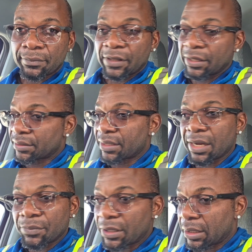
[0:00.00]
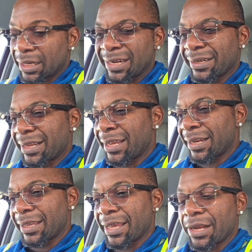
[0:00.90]
It's timed out. And
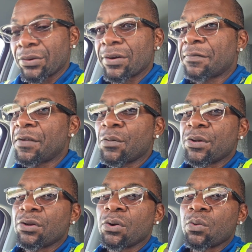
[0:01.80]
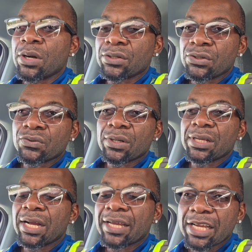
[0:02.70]
again, another thing, we know what
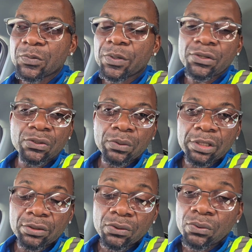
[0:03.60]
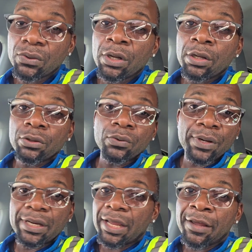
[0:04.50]
Kaspa usually do
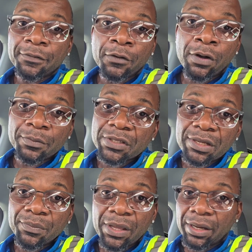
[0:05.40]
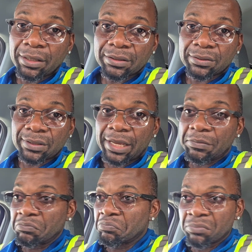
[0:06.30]
during the FOMC meetings, okay?
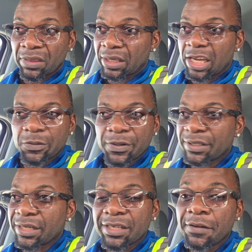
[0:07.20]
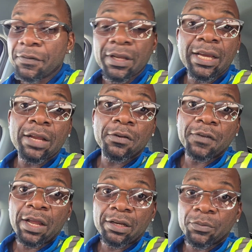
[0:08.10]
Kaspa is a different kind of
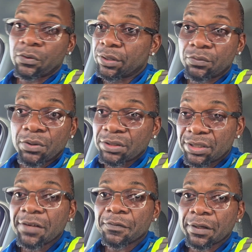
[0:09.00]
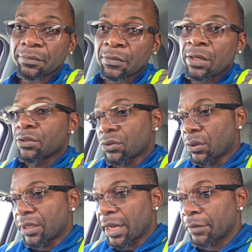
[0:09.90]
animal. It runs different. So
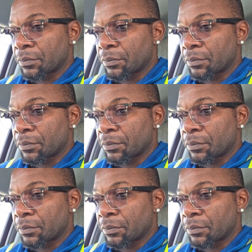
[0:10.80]
yeah,